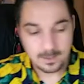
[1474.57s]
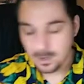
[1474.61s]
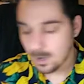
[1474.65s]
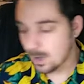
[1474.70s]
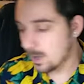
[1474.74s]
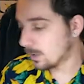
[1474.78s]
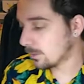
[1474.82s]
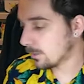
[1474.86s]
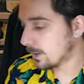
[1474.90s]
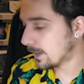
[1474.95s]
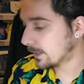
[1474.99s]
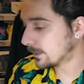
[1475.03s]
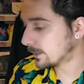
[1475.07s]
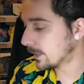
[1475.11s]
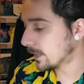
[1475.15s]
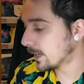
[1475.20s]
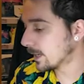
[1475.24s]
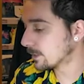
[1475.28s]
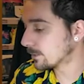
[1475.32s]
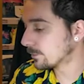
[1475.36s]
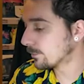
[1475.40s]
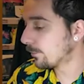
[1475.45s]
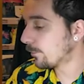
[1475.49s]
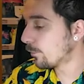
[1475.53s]
All right,
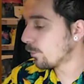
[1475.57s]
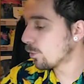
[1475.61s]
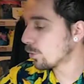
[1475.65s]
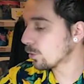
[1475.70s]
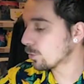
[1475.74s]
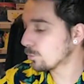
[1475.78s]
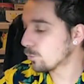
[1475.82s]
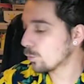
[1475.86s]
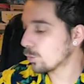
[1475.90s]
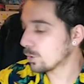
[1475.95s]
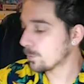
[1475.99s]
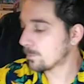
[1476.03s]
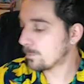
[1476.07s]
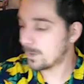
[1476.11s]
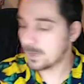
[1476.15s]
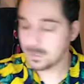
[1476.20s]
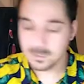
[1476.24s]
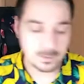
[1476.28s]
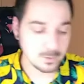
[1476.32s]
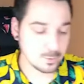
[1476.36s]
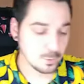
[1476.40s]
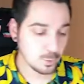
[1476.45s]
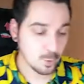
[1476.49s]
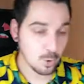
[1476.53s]
guys, four more
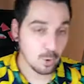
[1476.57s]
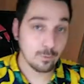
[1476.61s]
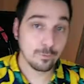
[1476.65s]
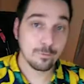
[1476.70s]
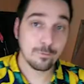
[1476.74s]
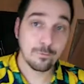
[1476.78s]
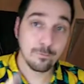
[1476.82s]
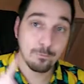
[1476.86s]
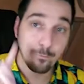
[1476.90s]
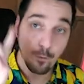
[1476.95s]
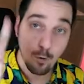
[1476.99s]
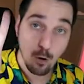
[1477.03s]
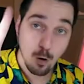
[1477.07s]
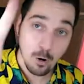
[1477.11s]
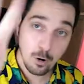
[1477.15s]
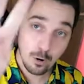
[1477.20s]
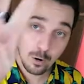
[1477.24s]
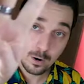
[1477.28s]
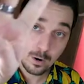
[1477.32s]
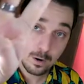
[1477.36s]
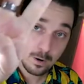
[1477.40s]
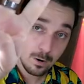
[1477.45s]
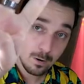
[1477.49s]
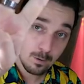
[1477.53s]
packs to go.
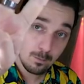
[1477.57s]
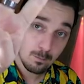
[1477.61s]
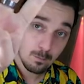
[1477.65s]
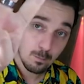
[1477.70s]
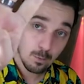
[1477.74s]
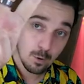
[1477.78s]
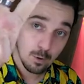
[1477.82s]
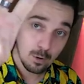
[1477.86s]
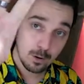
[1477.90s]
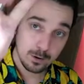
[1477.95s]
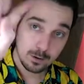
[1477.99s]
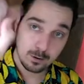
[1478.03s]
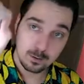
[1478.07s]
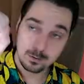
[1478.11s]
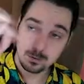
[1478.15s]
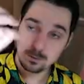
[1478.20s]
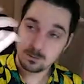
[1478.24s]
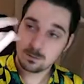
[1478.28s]
Four more.